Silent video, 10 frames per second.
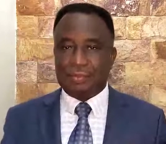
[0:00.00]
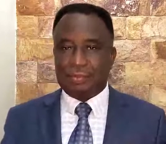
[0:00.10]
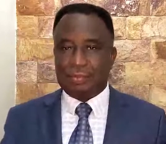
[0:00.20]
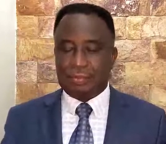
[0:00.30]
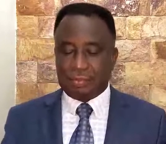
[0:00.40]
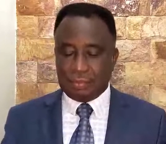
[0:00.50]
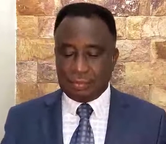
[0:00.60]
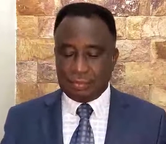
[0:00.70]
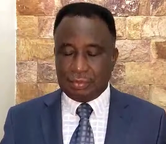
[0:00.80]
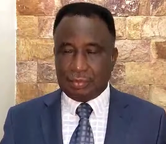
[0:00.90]

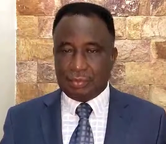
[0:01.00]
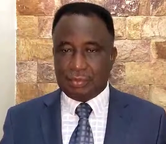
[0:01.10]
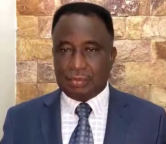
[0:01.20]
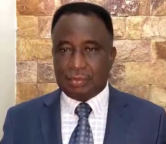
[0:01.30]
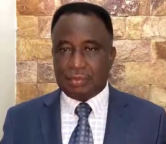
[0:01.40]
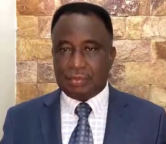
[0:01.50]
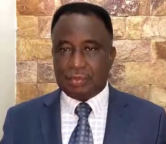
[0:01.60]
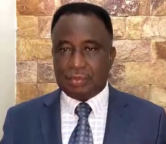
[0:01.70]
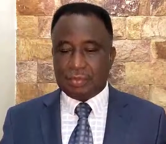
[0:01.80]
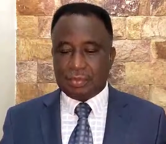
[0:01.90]

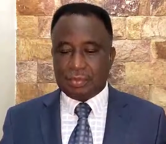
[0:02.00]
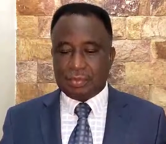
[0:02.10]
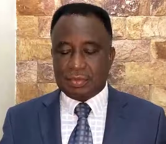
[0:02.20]
(no one is talking)